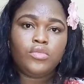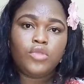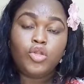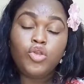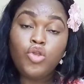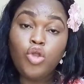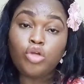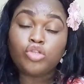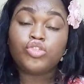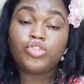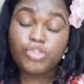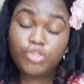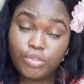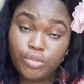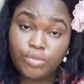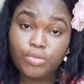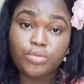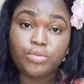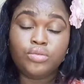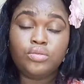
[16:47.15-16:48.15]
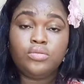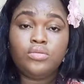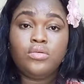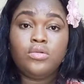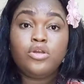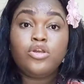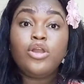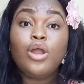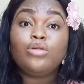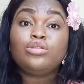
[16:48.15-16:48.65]
Not you.
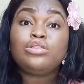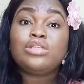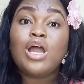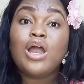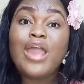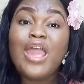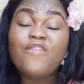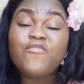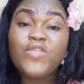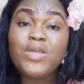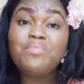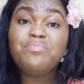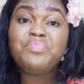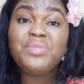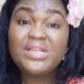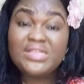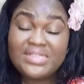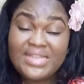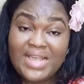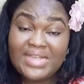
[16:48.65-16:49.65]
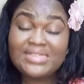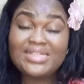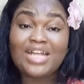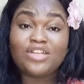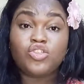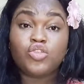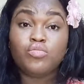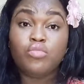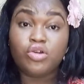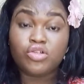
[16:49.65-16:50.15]
Not every business
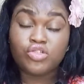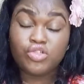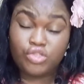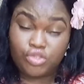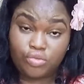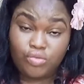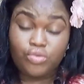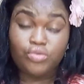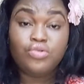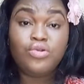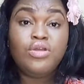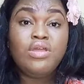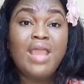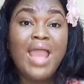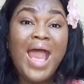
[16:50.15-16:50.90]
that you must do.